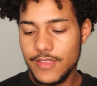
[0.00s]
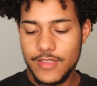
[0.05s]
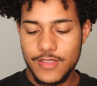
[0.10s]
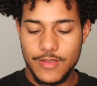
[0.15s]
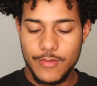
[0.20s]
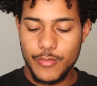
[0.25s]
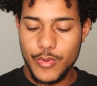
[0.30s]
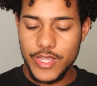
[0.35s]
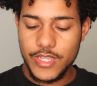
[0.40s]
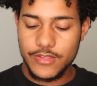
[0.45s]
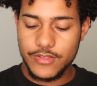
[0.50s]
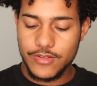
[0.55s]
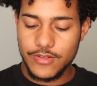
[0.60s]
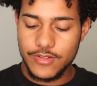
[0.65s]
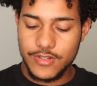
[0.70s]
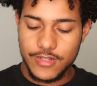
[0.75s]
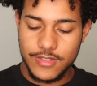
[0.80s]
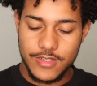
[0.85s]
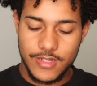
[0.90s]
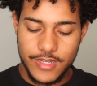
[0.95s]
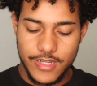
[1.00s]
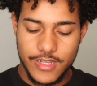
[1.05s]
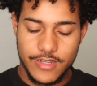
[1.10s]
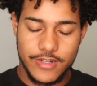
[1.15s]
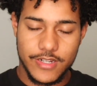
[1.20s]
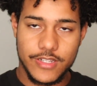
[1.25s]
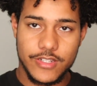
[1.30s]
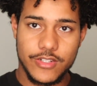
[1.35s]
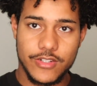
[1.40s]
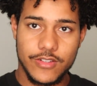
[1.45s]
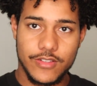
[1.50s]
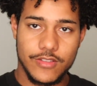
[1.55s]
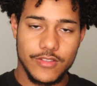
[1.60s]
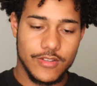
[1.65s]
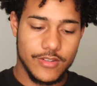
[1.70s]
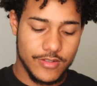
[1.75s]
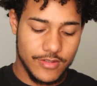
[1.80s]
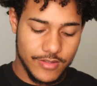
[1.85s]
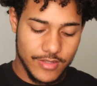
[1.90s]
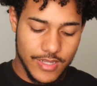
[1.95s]
The pants are just like how they should
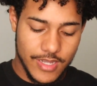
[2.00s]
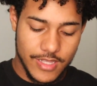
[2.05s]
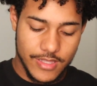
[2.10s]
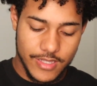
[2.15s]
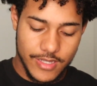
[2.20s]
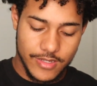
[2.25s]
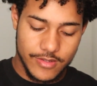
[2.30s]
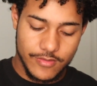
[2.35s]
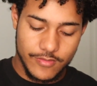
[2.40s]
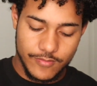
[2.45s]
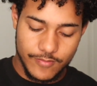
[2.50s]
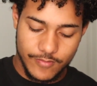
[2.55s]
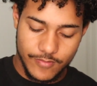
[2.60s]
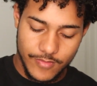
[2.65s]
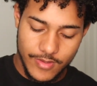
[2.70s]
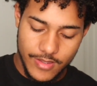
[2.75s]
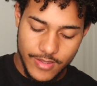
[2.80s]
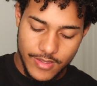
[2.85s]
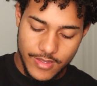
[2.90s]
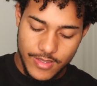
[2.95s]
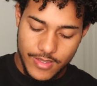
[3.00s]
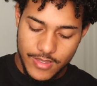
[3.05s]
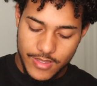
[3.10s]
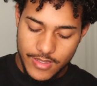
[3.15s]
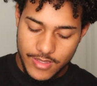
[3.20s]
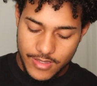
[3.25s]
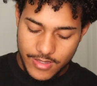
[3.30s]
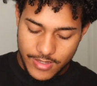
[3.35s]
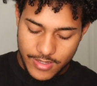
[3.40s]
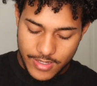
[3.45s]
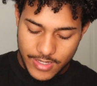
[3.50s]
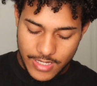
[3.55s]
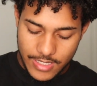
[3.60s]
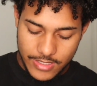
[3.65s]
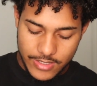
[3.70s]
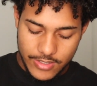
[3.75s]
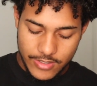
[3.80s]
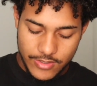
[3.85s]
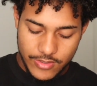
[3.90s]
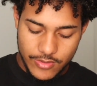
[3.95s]
look. I like them.
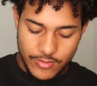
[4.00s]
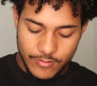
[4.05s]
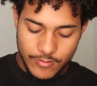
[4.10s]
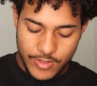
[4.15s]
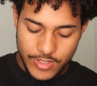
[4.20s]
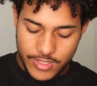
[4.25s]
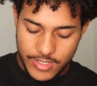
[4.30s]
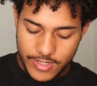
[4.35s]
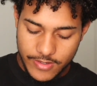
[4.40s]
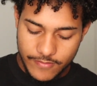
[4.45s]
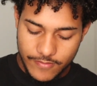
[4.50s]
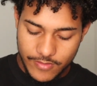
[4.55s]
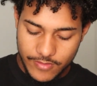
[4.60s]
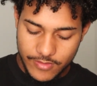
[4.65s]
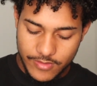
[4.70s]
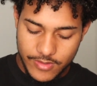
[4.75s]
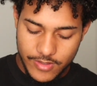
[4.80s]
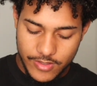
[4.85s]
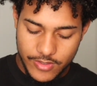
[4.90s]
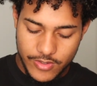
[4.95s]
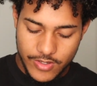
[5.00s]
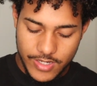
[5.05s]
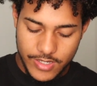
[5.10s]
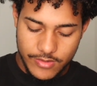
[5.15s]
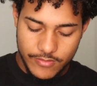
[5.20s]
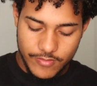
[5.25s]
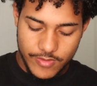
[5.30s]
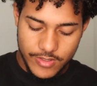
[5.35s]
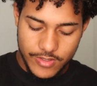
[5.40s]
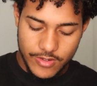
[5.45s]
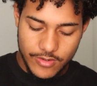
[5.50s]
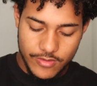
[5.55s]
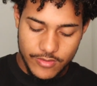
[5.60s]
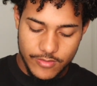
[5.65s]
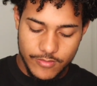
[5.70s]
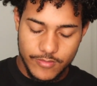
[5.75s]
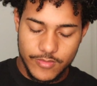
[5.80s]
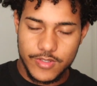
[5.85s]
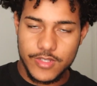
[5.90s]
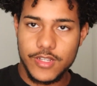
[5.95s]
It's just too much effort to try to return
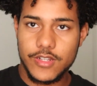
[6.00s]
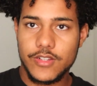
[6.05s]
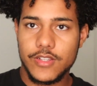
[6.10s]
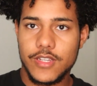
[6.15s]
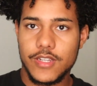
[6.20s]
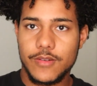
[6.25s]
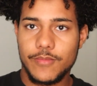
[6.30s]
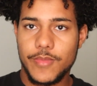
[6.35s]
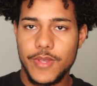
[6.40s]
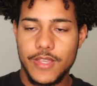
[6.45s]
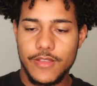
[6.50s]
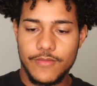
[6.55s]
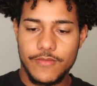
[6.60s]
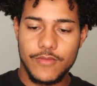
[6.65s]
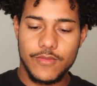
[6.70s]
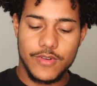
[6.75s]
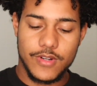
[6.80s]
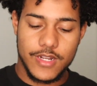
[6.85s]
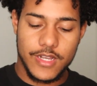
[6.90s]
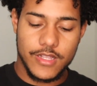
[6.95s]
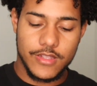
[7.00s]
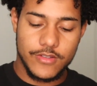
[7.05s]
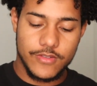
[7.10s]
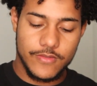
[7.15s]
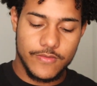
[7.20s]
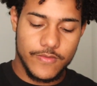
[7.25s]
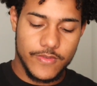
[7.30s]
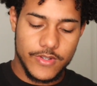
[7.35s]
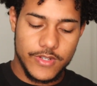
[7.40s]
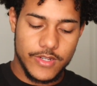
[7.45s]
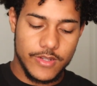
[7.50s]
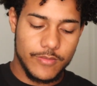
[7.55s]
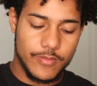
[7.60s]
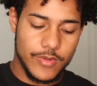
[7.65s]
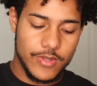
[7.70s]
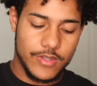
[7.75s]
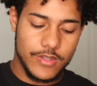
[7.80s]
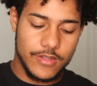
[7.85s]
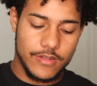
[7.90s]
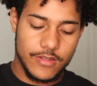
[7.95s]
them. Then you got to pay $4 for
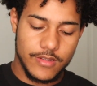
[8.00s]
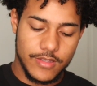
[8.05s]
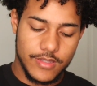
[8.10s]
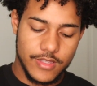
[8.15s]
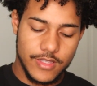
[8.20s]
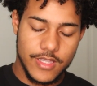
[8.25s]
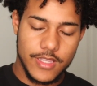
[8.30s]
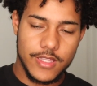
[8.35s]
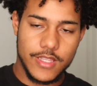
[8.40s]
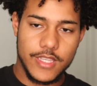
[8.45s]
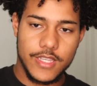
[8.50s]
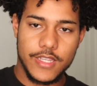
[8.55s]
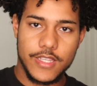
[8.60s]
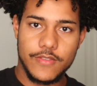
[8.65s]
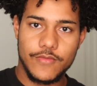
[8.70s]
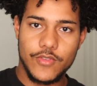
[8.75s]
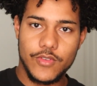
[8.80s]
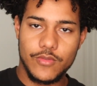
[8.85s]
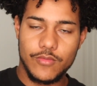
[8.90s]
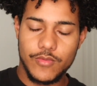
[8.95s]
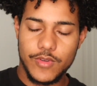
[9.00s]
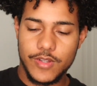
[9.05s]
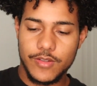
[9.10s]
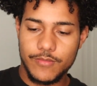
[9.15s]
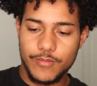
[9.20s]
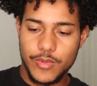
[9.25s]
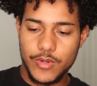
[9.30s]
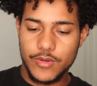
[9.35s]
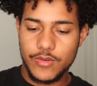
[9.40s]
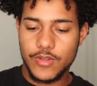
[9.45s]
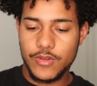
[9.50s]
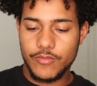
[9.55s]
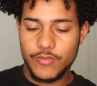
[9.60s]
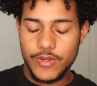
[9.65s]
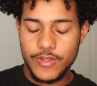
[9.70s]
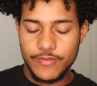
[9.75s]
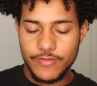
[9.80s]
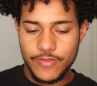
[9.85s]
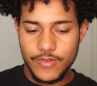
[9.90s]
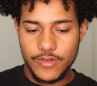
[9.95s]
shipping. And then they give you a
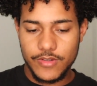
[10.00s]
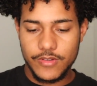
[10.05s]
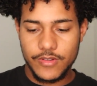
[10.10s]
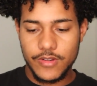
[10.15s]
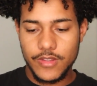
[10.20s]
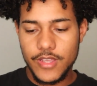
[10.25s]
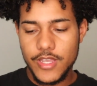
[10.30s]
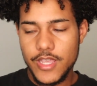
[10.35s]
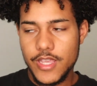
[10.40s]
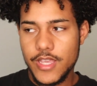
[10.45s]
refund.